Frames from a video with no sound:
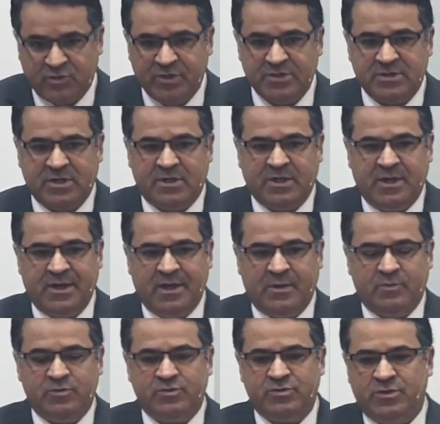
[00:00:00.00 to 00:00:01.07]

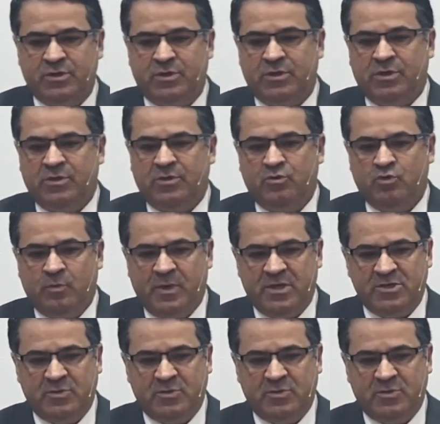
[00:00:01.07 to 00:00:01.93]
programmings that we're going to